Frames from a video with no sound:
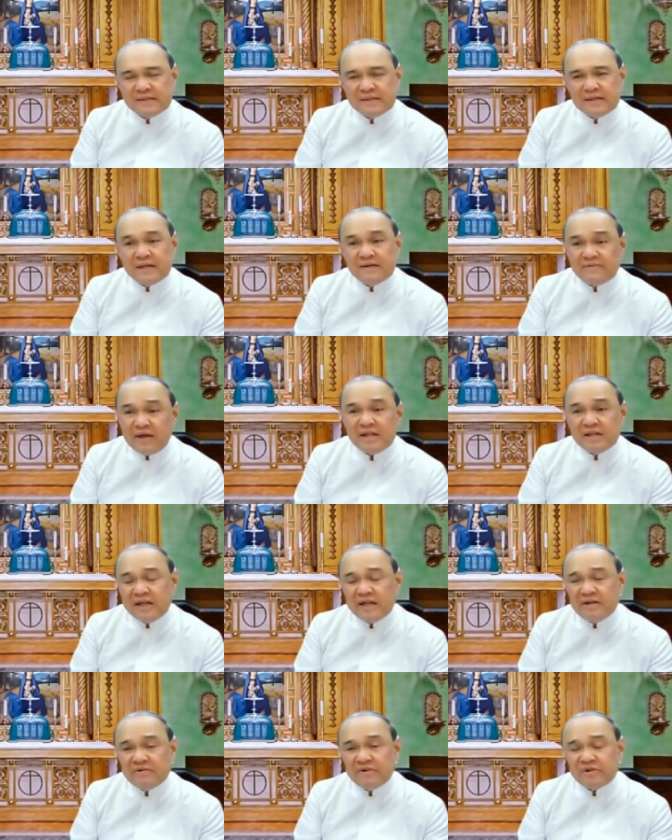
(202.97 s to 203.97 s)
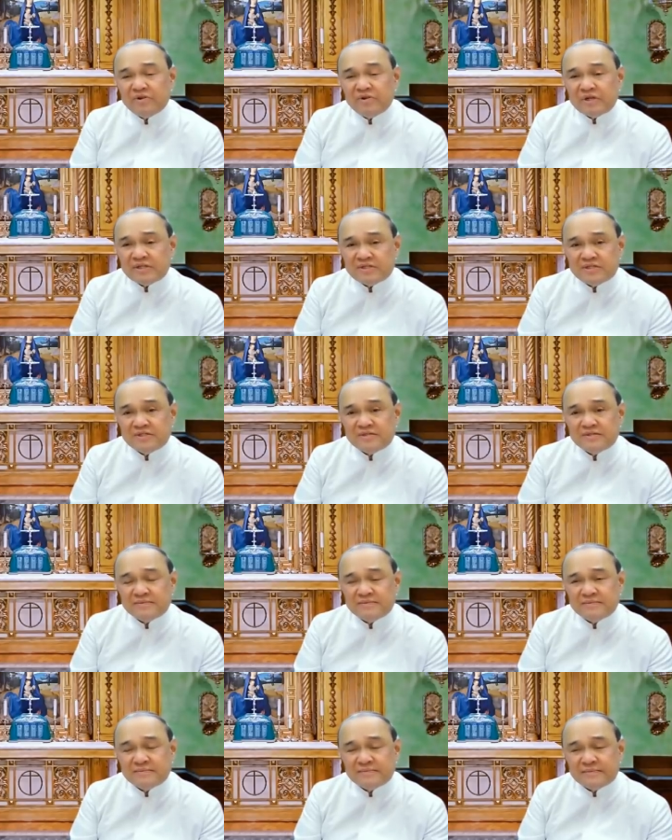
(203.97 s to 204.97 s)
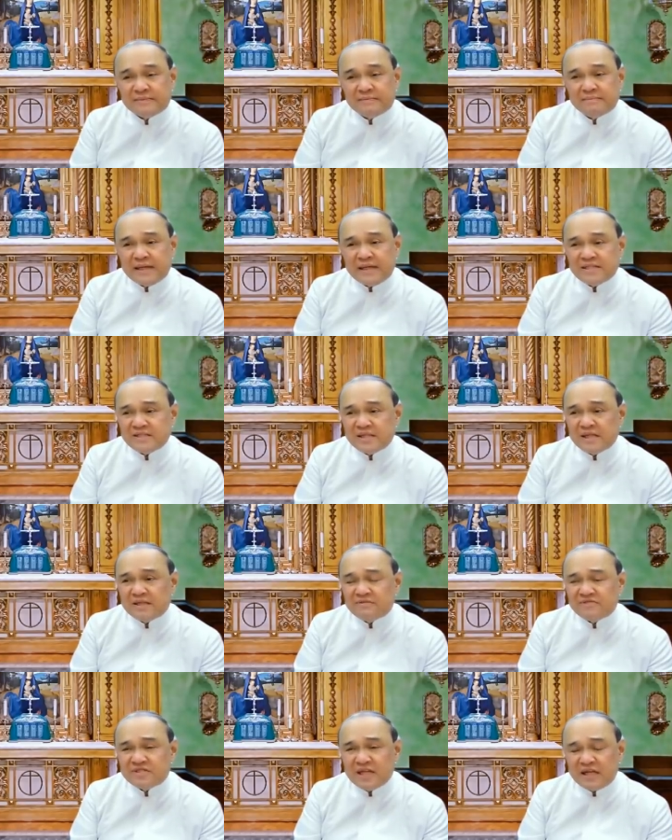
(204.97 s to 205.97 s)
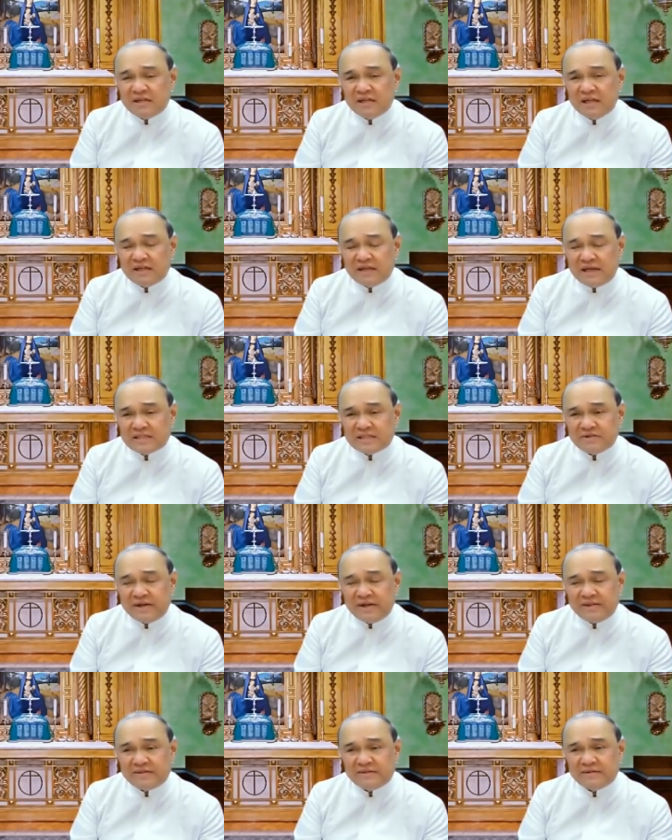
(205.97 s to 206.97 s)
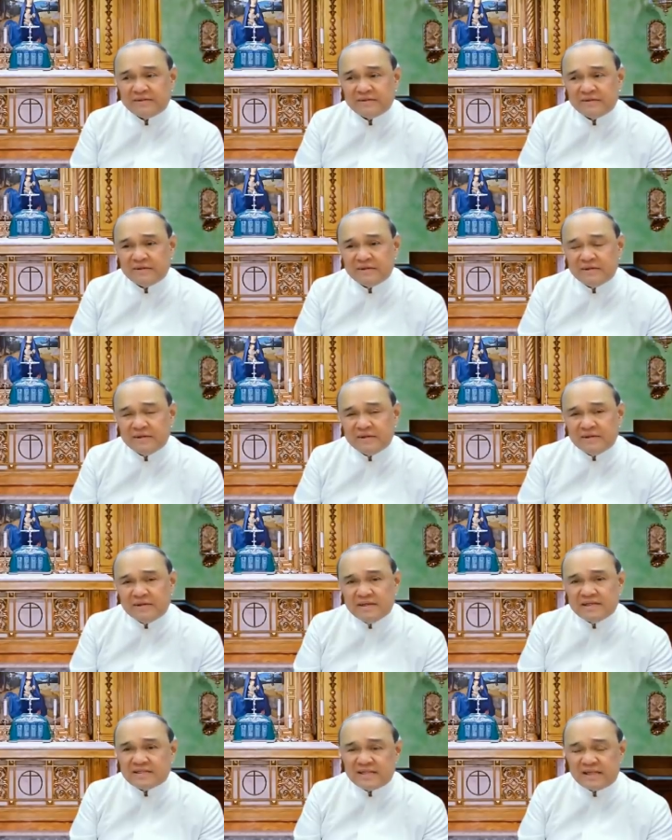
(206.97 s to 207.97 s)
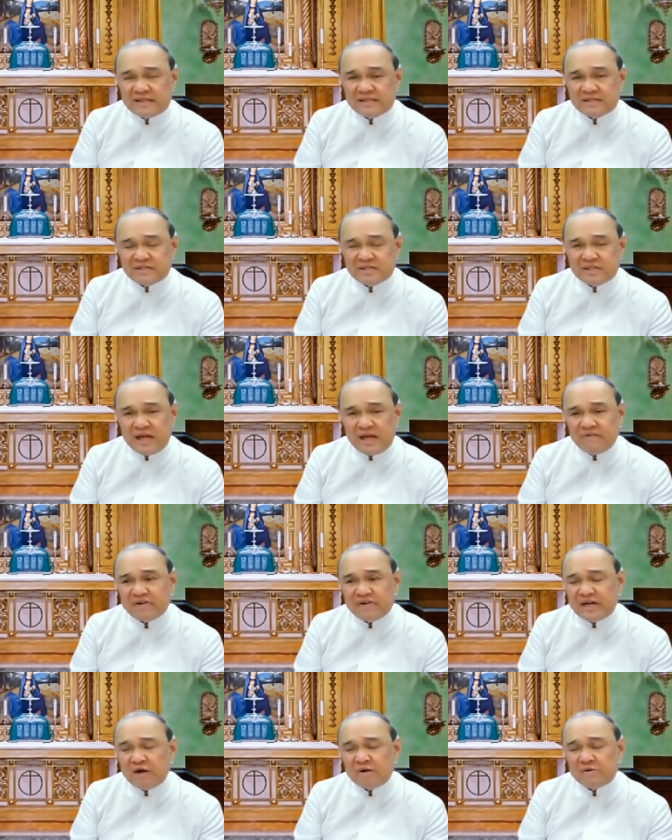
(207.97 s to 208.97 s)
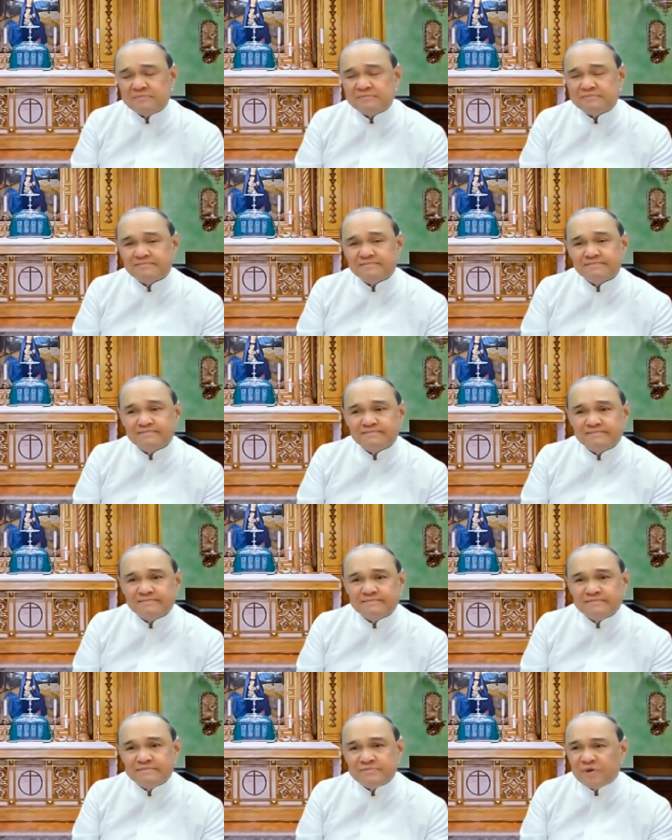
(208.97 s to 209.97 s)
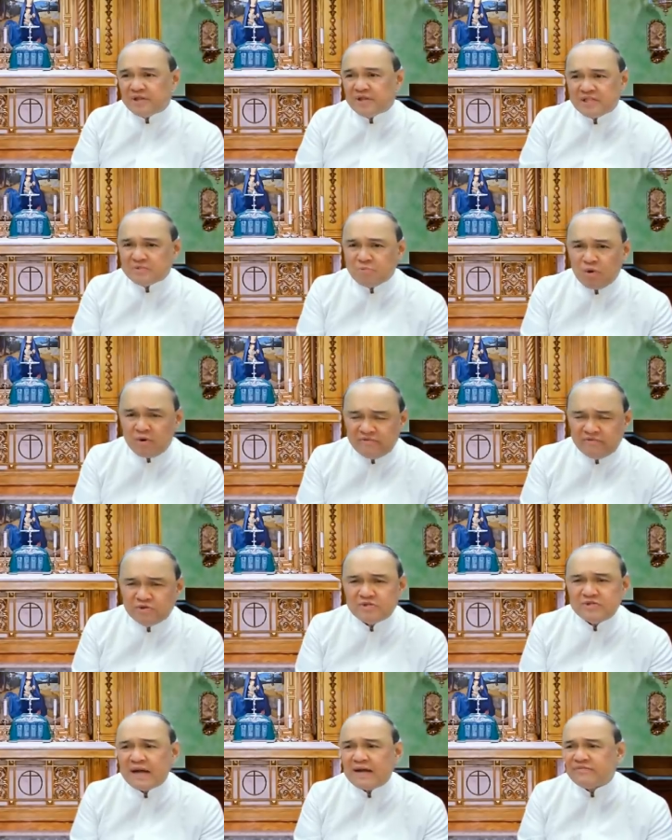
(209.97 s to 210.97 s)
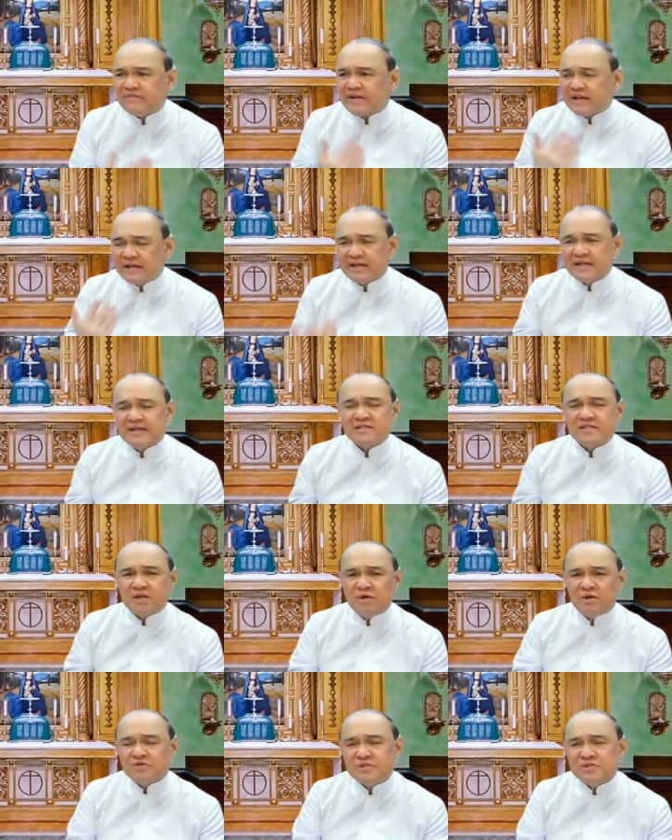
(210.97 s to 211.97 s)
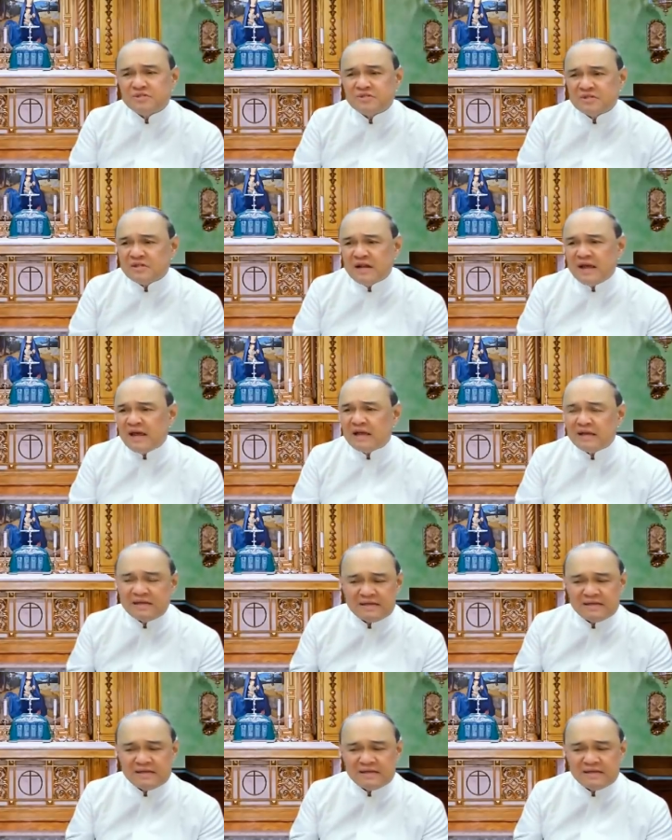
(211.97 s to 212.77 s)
And finally, he returns. But instead of settling in Nazareth, he settles in Capernaum, where there's more foot traffic, it's closer to the lake,